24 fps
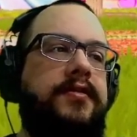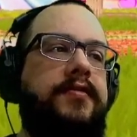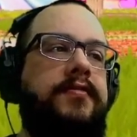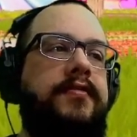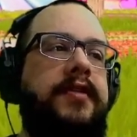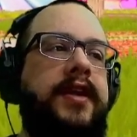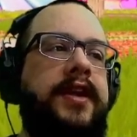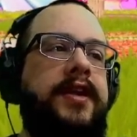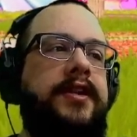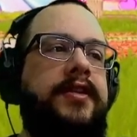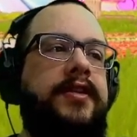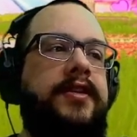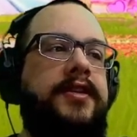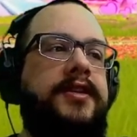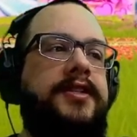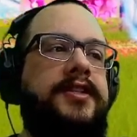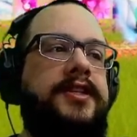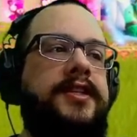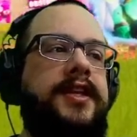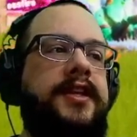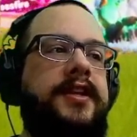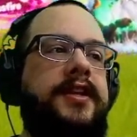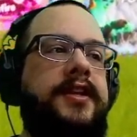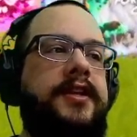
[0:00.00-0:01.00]
right look
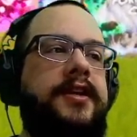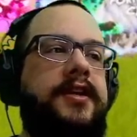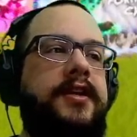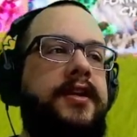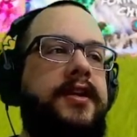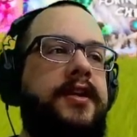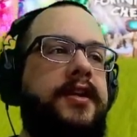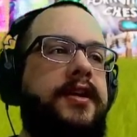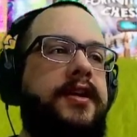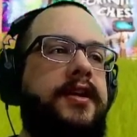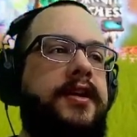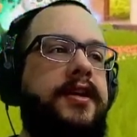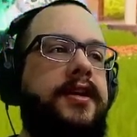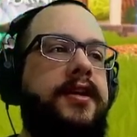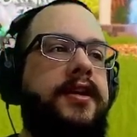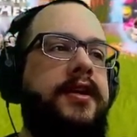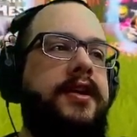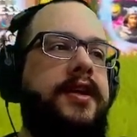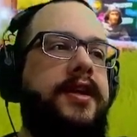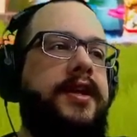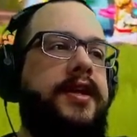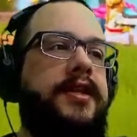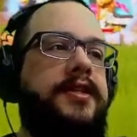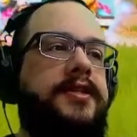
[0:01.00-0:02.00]
stick,
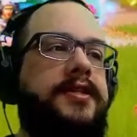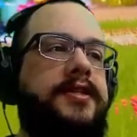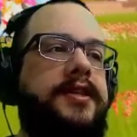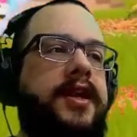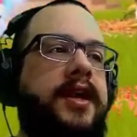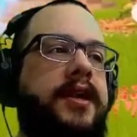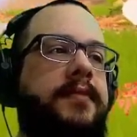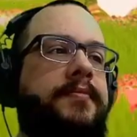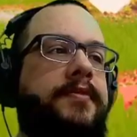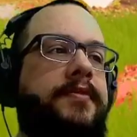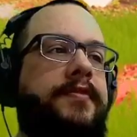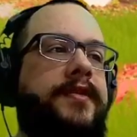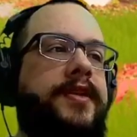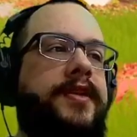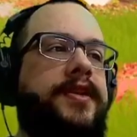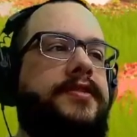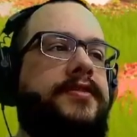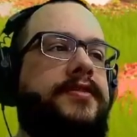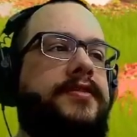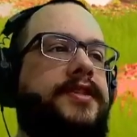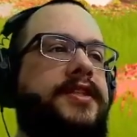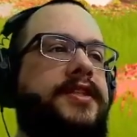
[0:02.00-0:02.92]
it's not moving, so it's